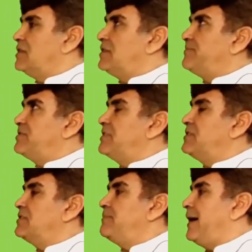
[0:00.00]

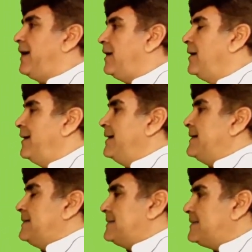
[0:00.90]
represented by
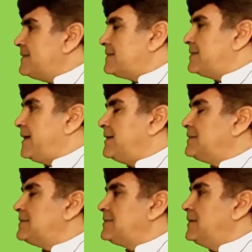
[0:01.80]

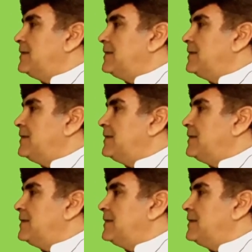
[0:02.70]
distance.